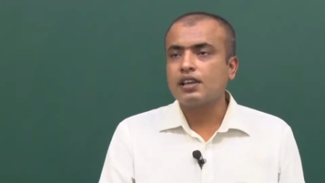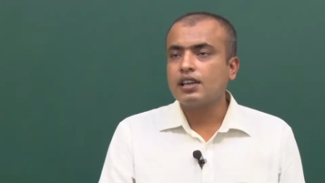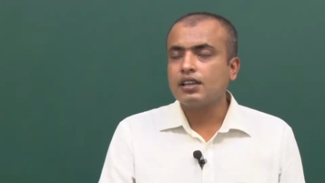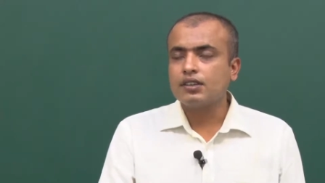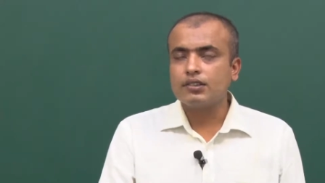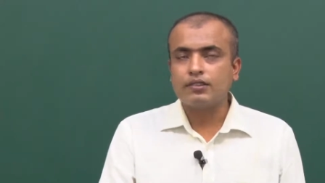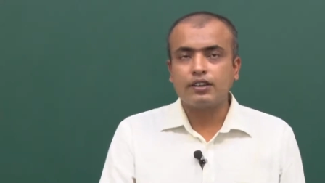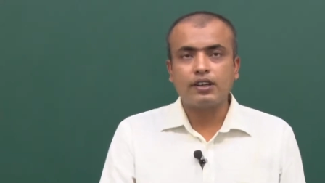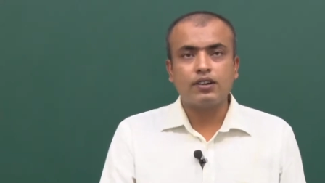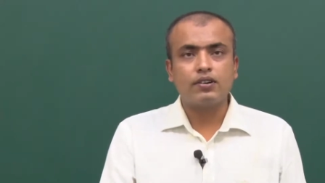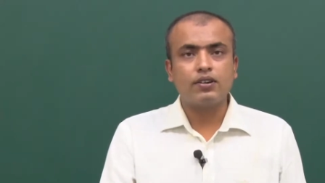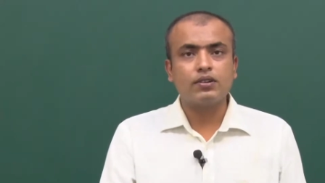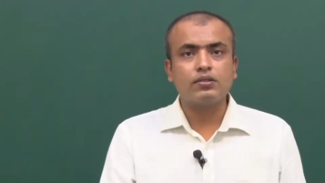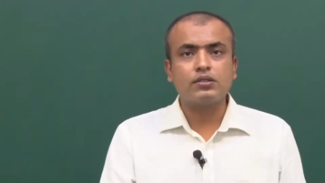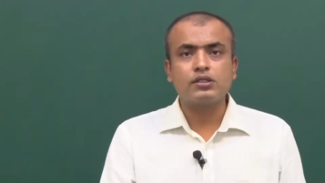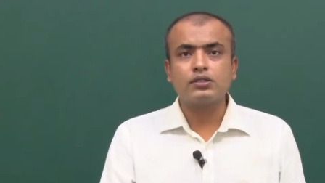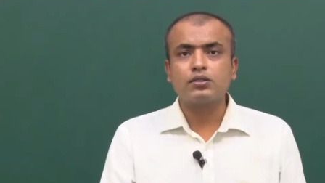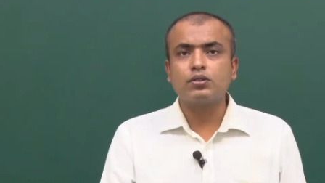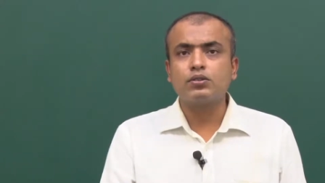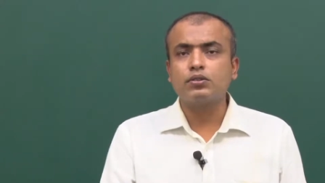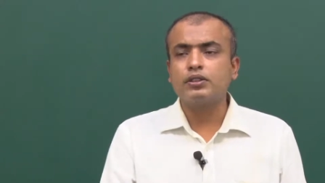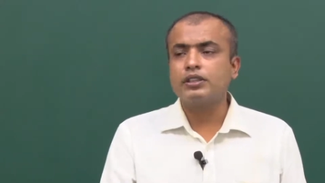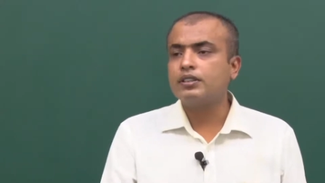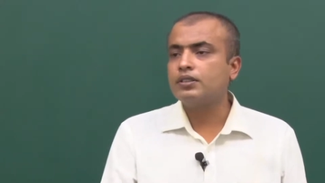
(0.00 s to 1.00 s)
you can always
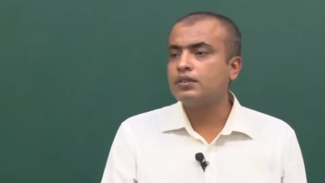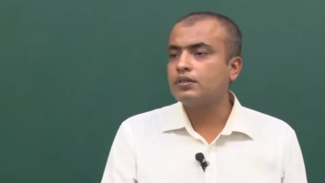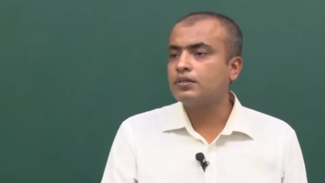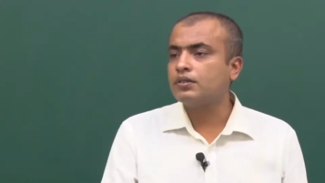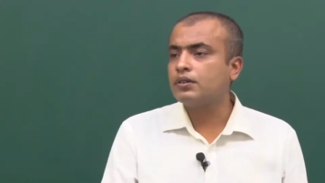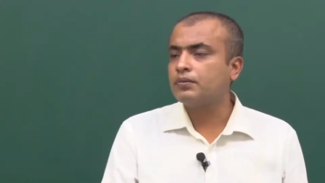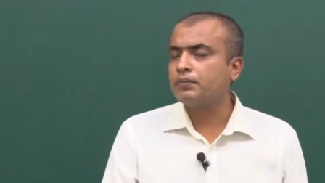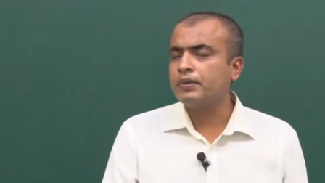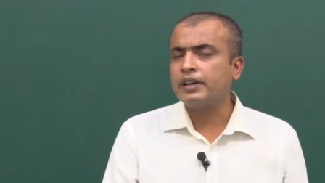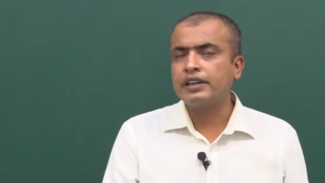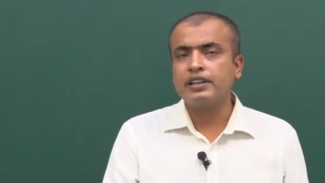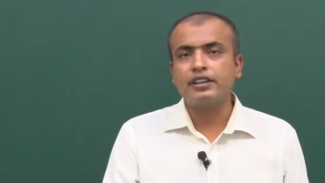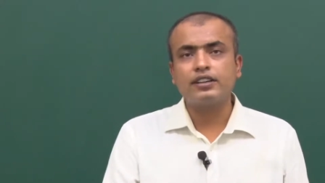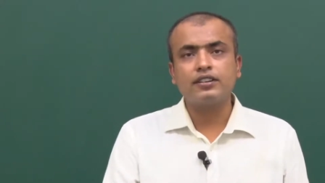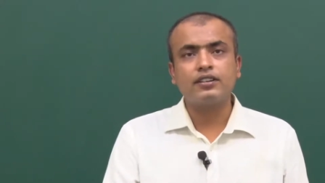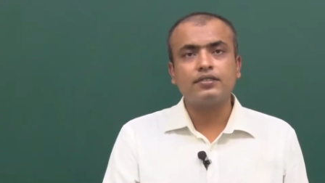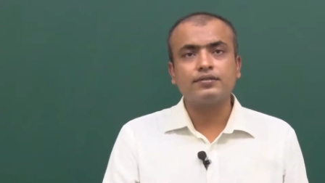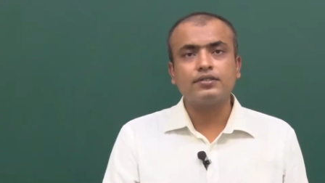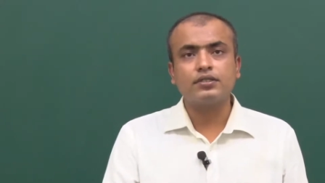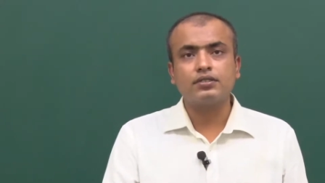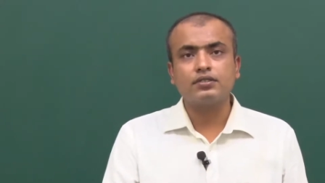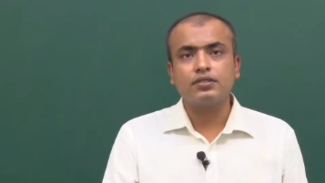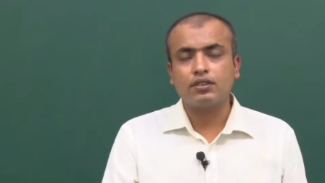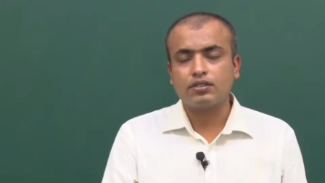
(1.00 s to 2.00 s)
go into plenty of
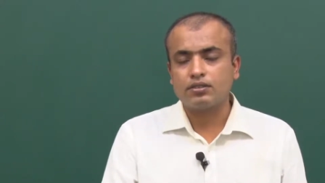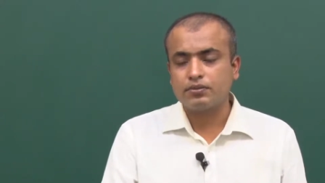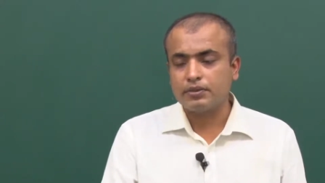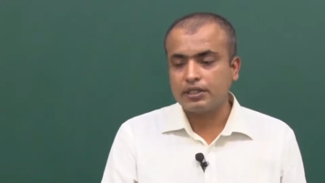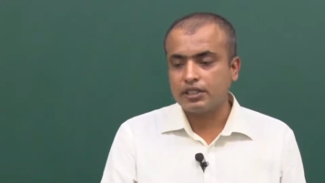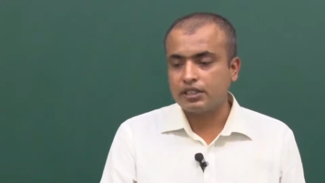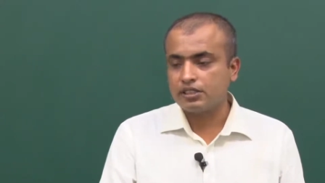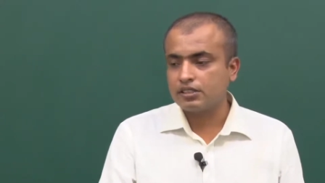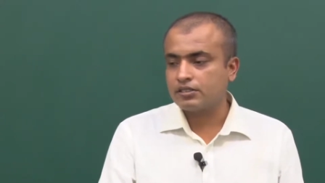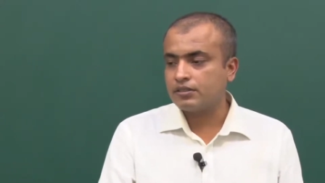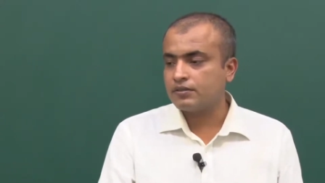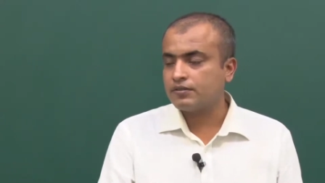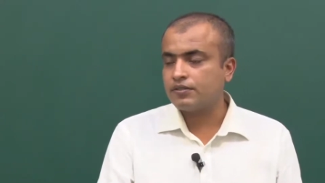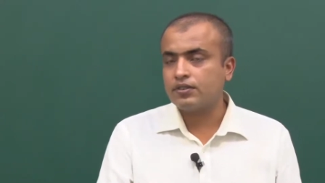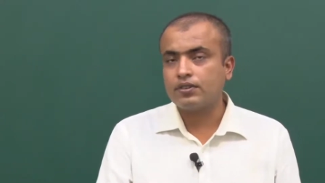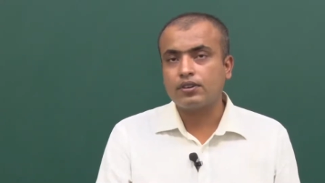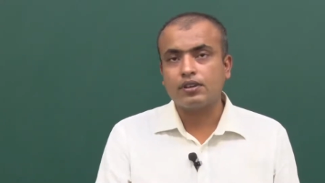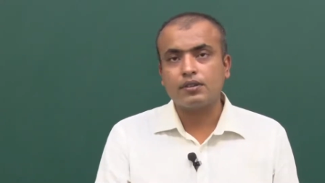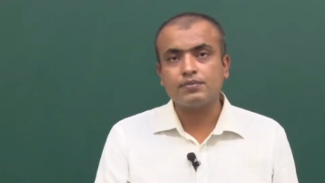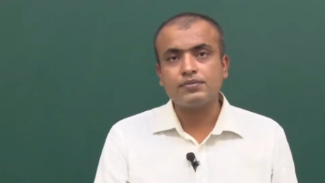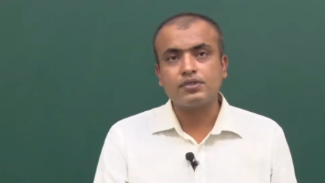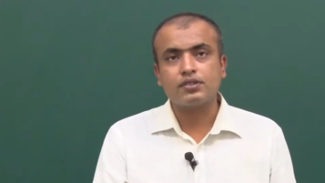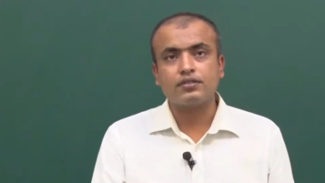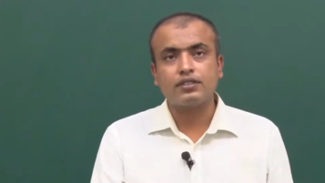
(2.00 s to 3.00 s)
those documentation
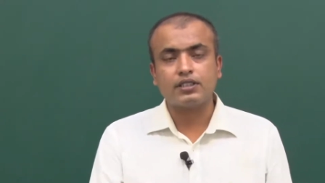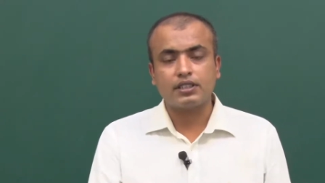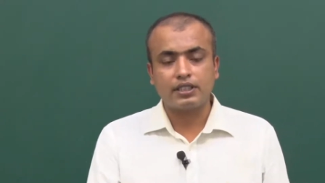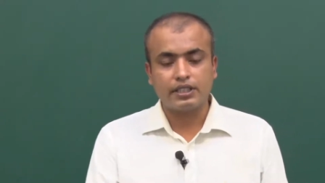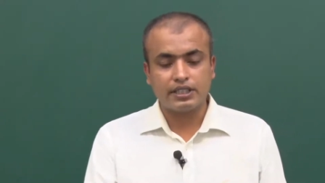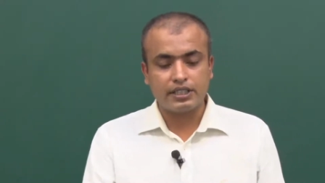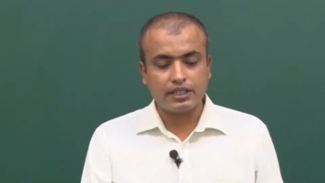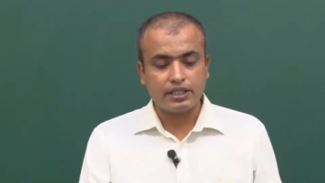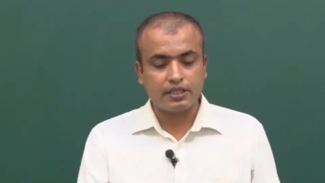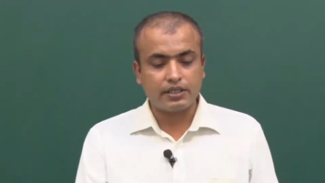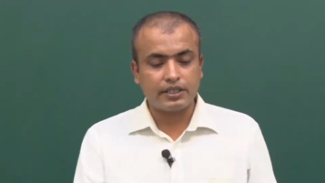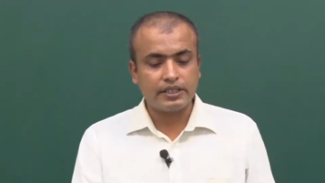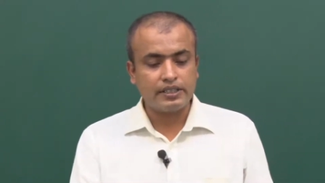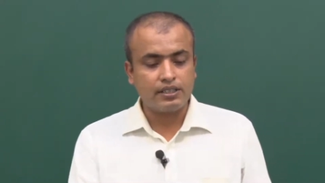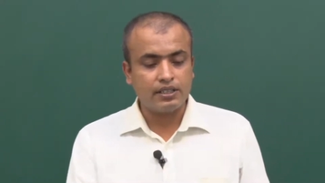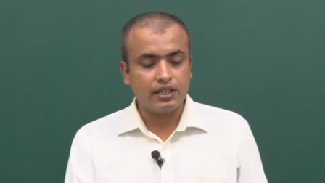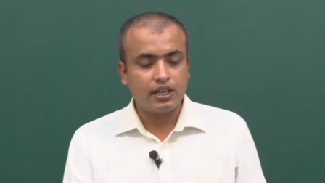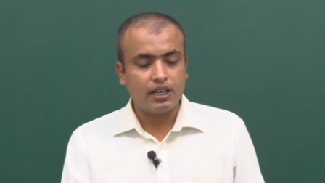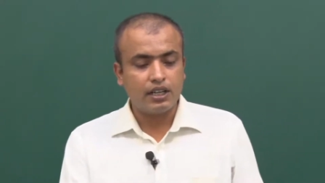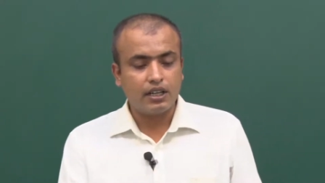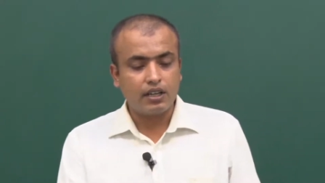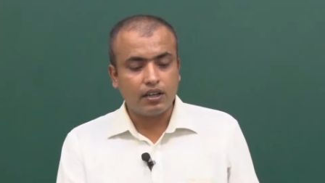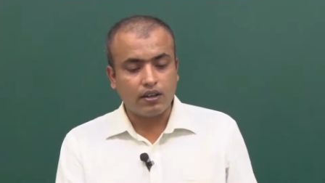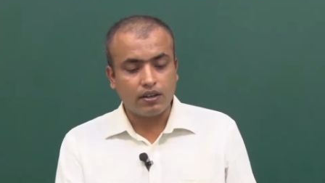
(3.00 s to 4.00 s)
forums over the internet
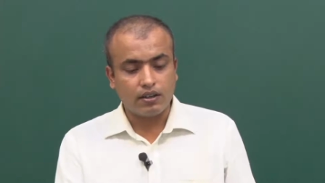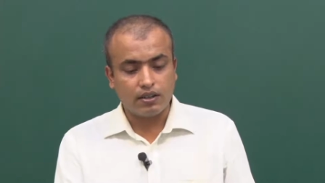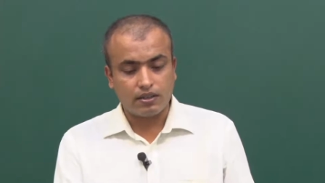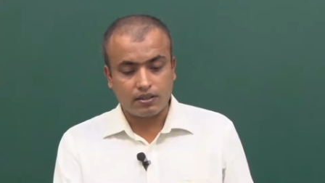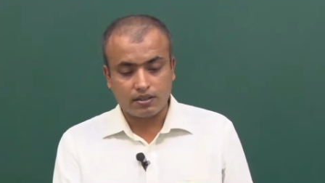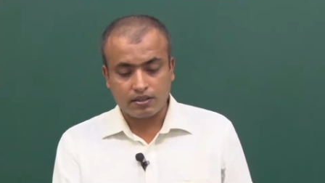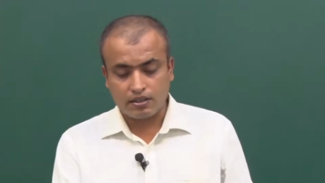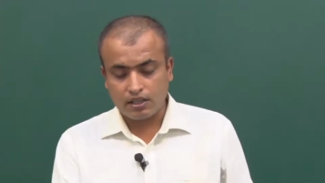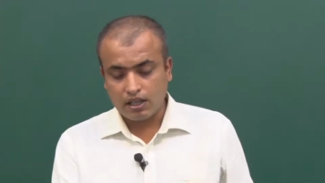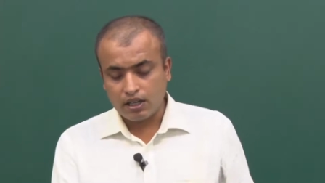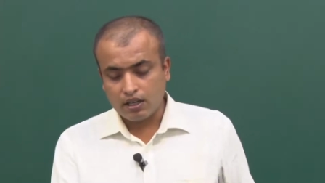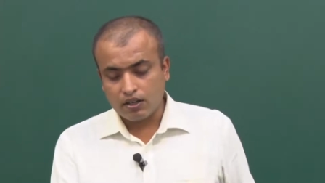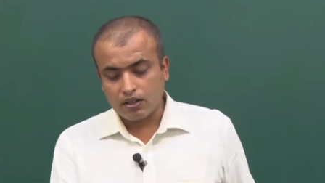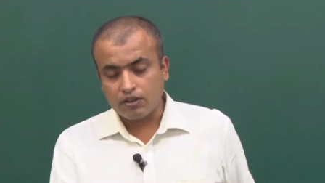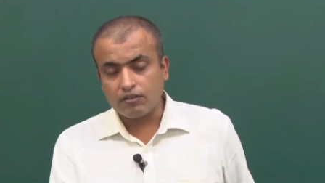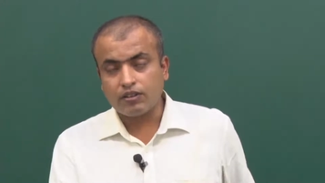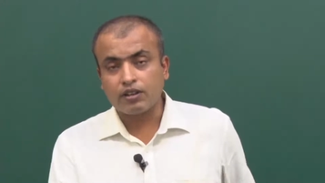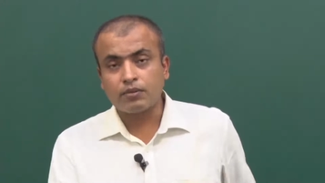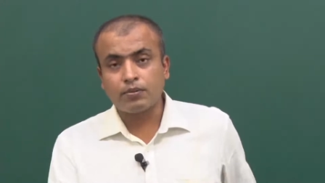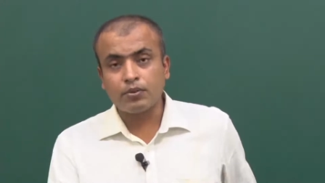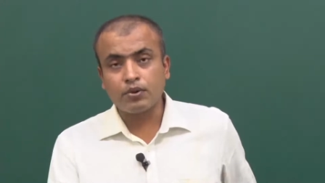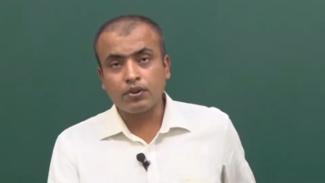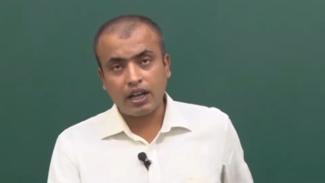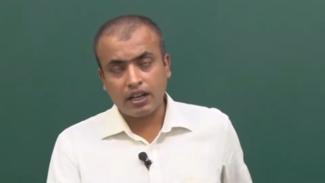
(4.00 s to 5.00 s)
or over
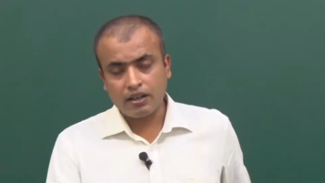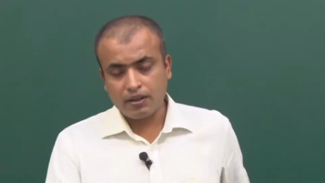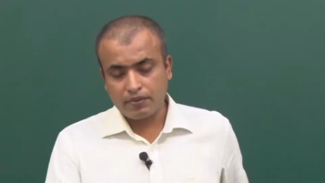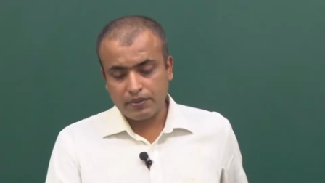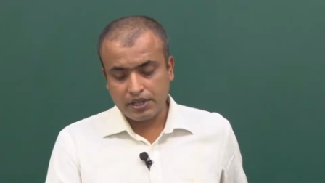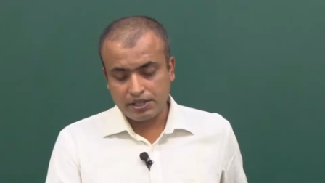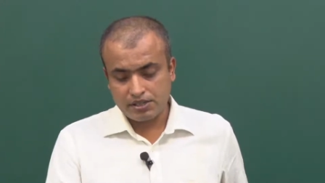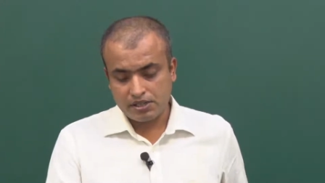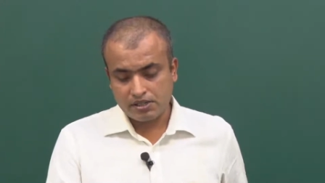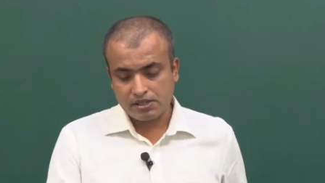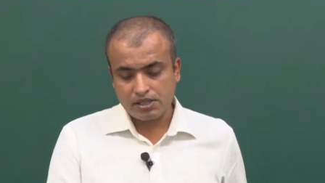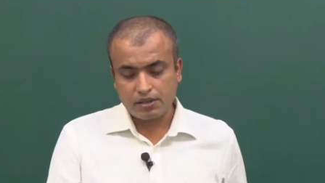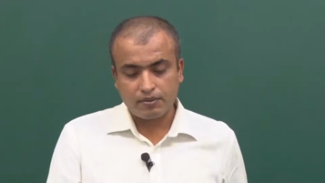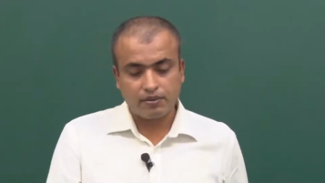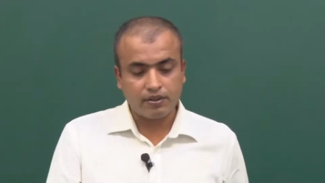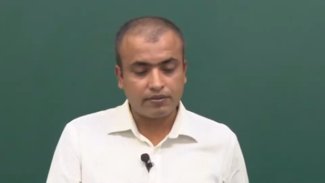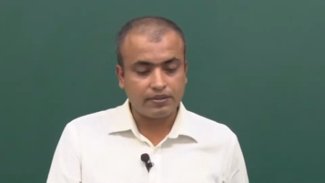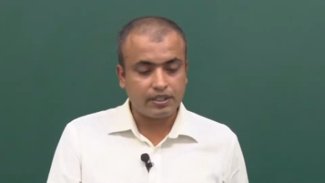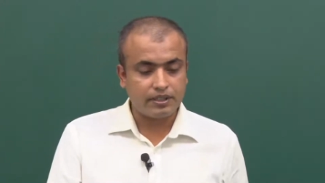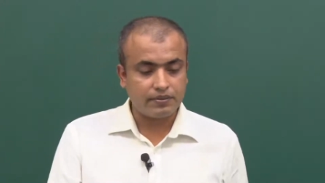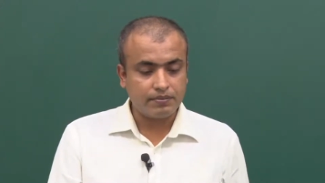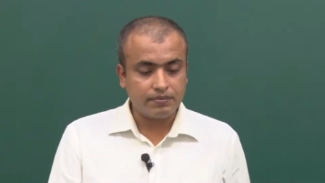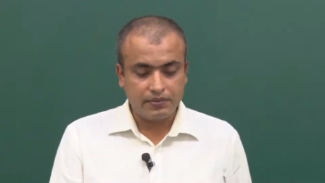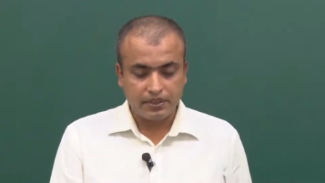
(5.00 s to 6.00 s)
book. I will mention some of
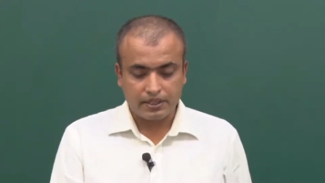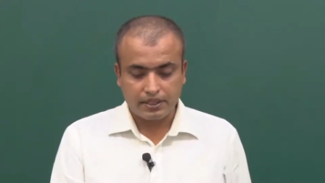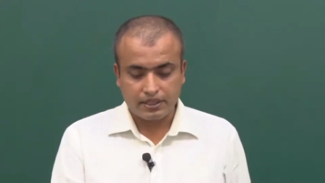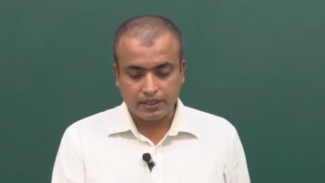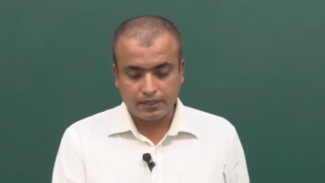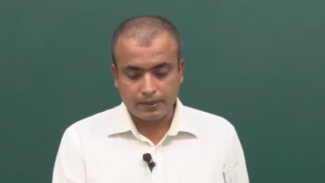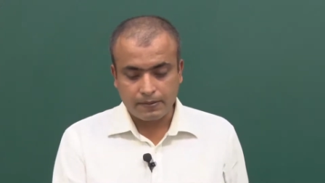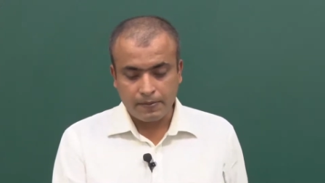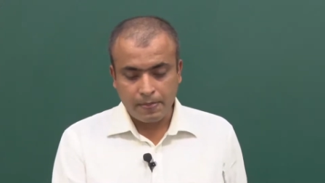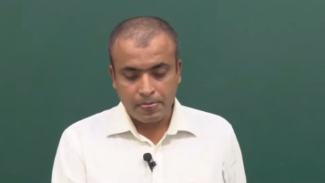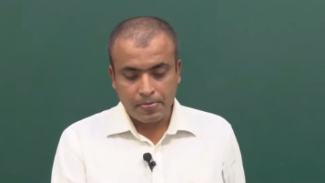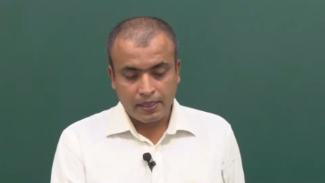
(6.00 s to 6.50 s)
them in the